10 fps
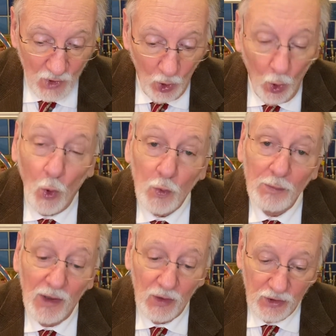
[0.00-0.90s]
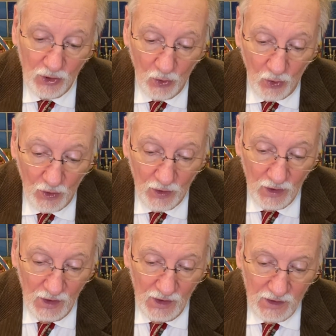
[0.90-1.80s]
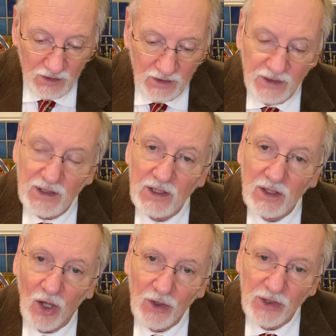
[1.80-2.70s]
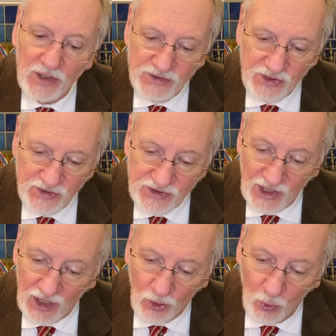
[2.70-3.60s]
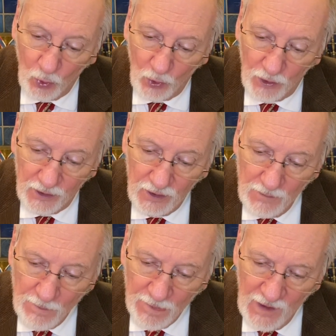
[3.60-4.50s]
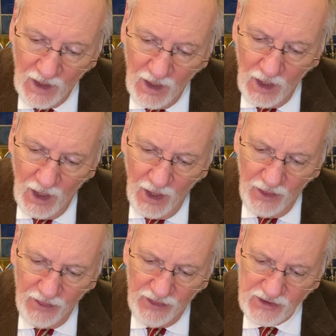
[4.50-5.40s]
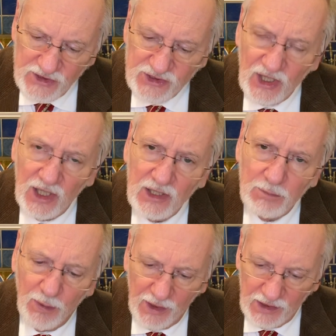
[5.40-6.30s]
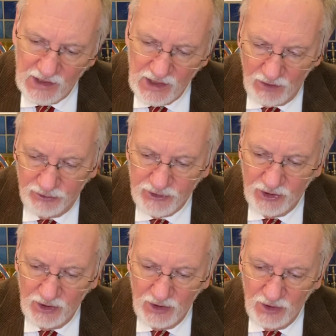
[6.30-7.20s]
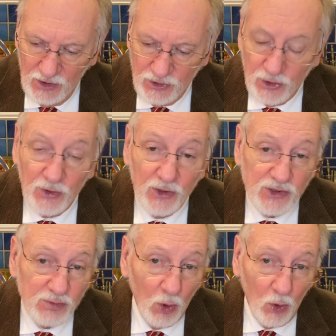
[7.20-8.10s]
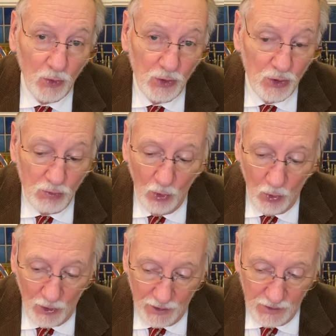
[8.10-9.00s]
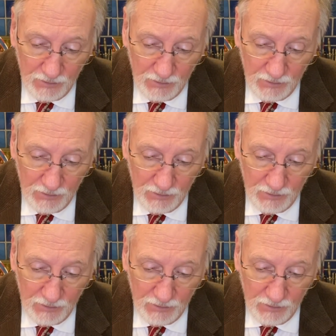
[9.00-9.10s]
Old Melchior leaned on his saddle horn. Then send but a gift to the small newborn.